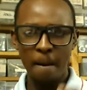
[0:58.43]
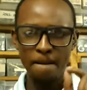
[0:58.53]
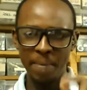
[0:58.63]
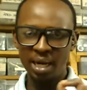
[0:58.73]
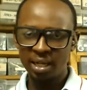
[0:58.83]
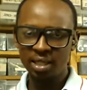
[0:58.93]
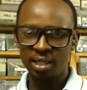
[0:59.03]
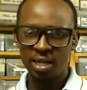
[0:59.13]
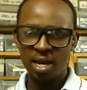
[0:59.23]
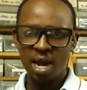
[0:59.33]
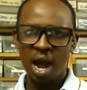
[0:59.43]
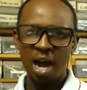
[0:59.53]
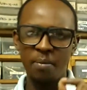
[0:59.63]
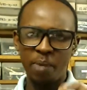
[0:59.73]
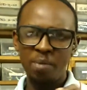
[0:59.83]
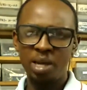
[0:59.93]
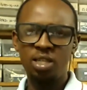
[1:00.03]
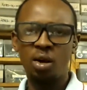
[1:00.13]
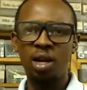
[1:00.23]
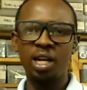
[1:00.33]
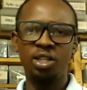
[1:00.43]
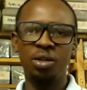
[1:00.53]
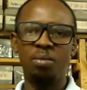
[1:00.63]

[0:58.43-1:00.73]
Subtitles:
billings, and payment collection